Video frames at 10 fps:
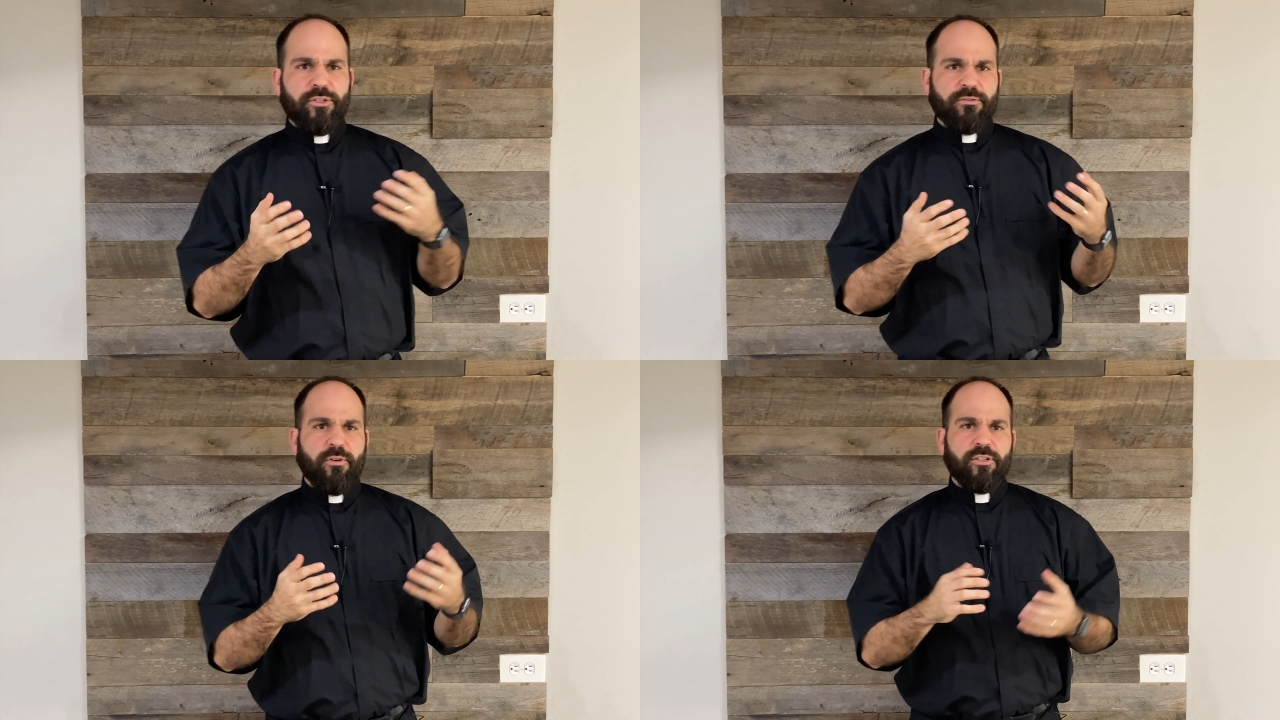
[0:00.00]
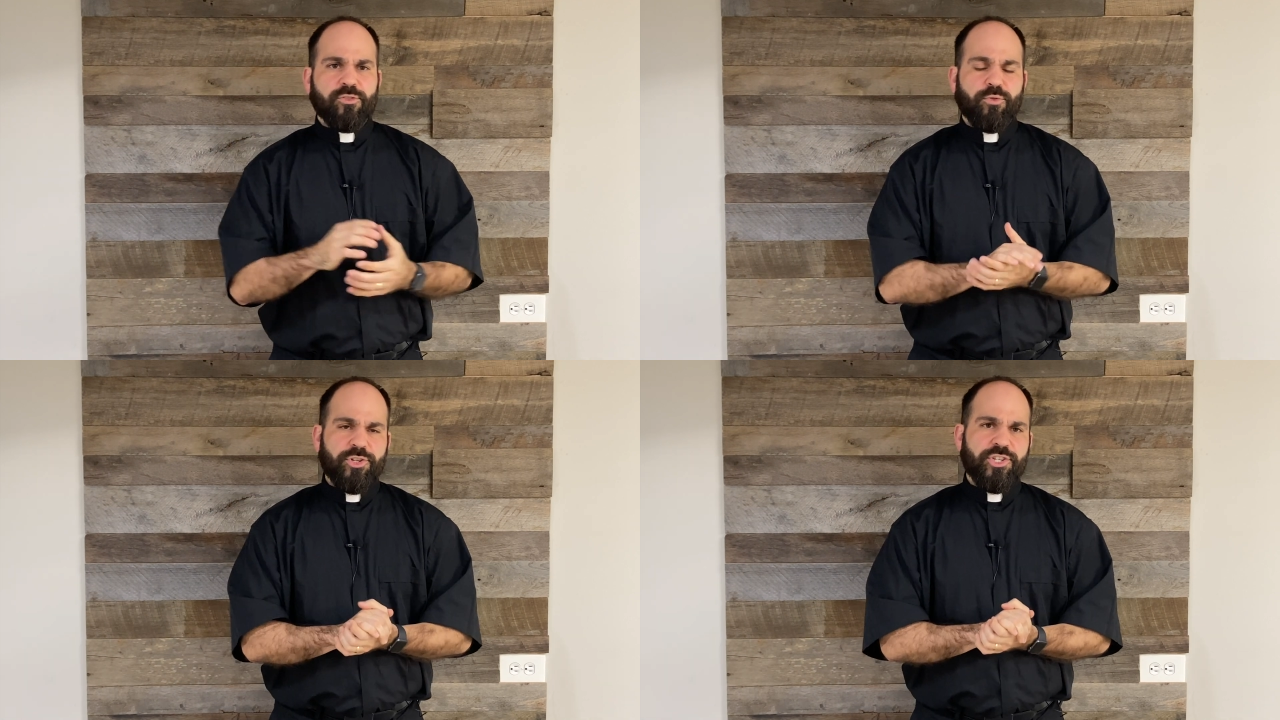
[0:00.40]
as far as
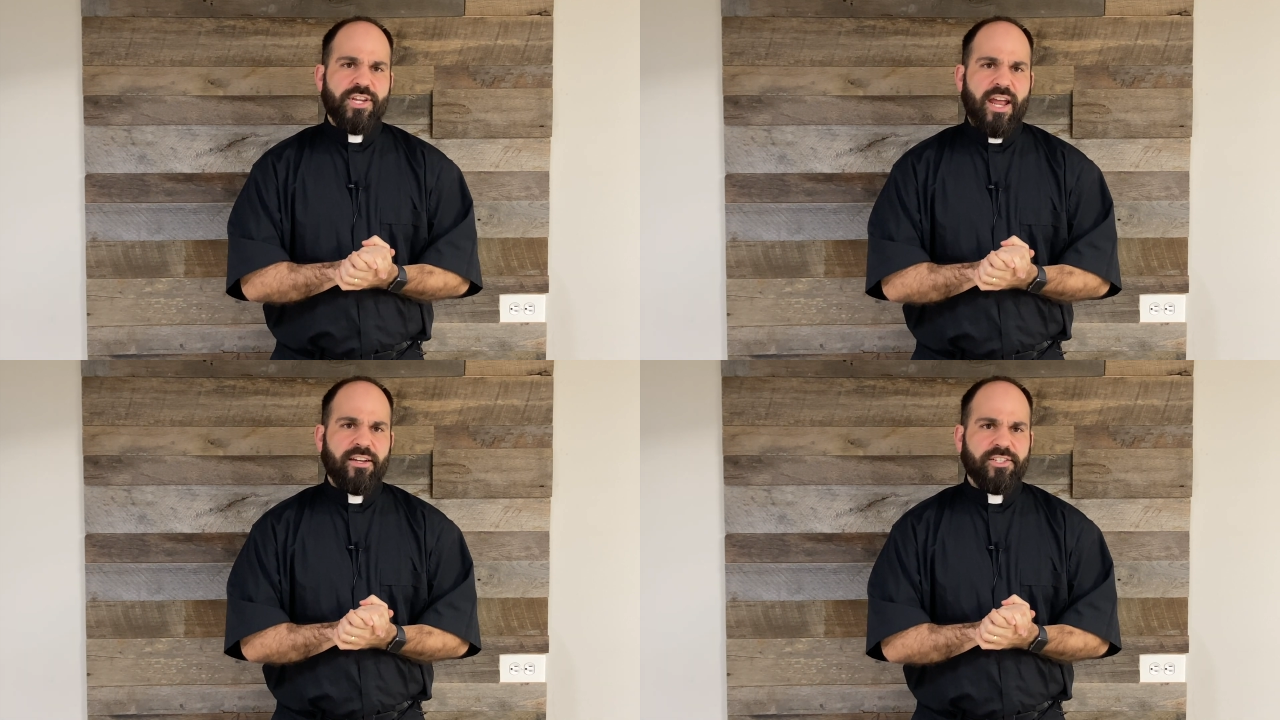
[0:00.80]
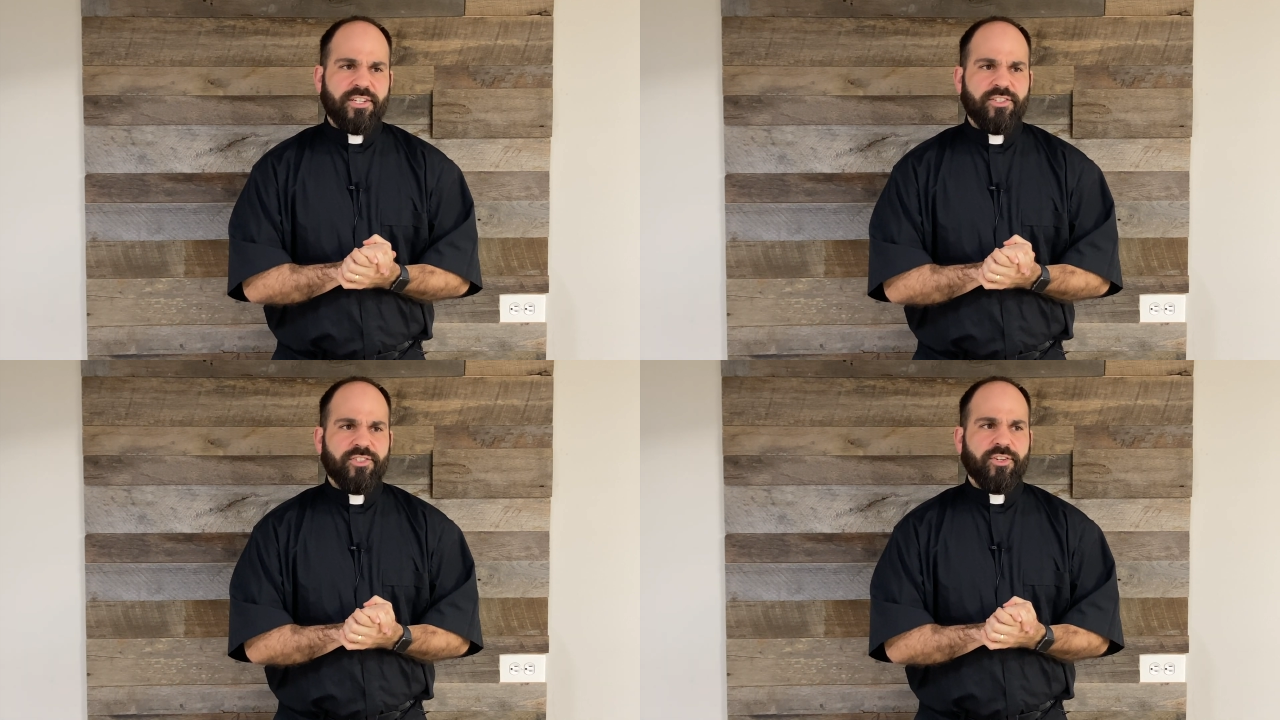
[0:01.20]
Christianity is
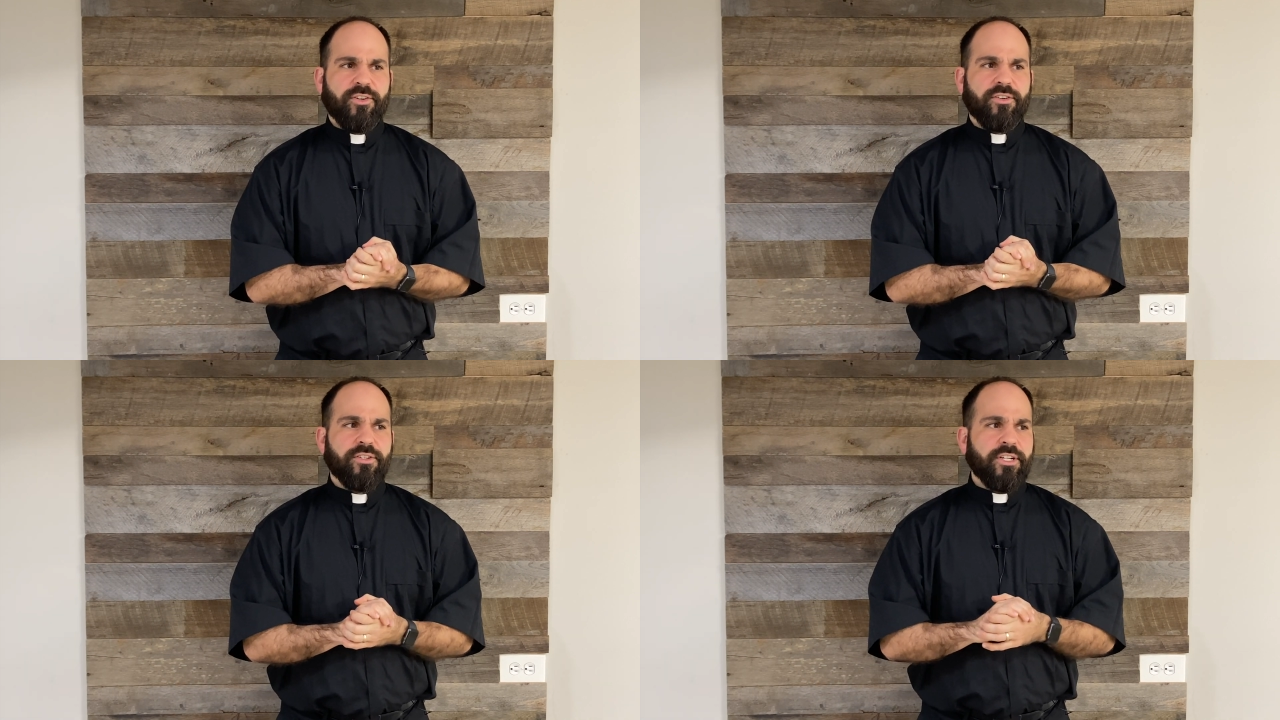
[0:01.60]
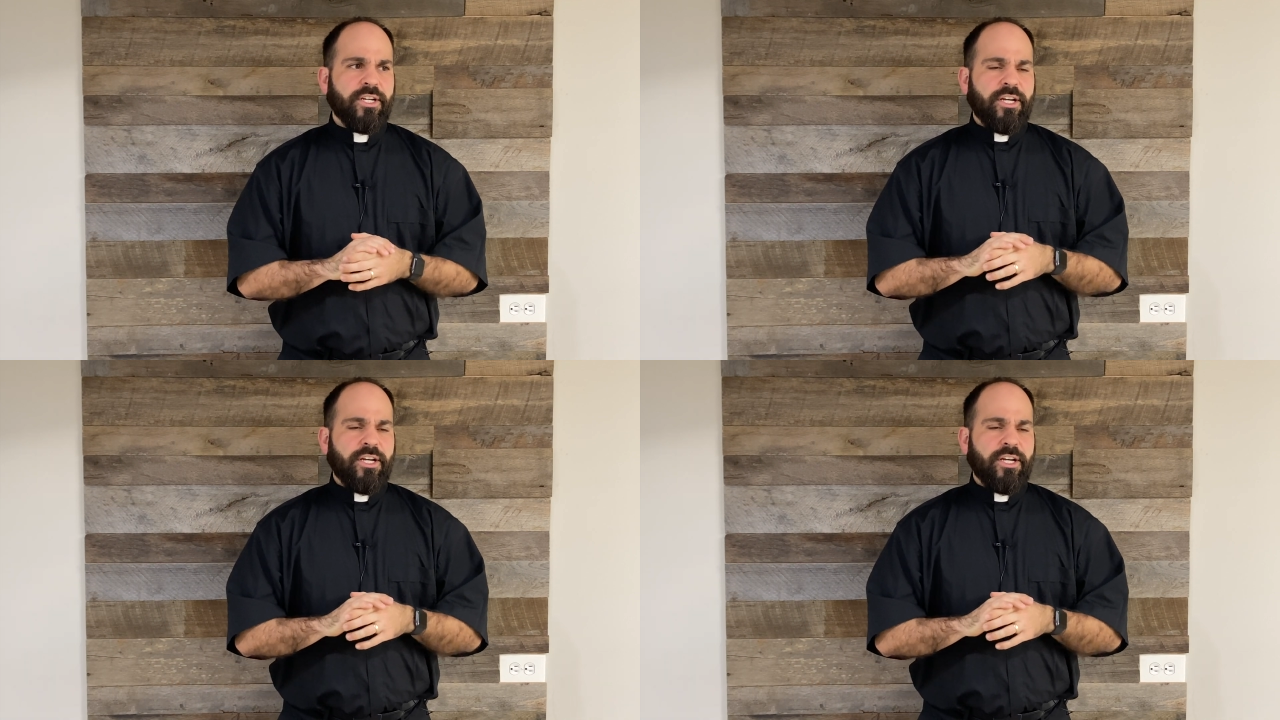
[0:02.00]
concerned,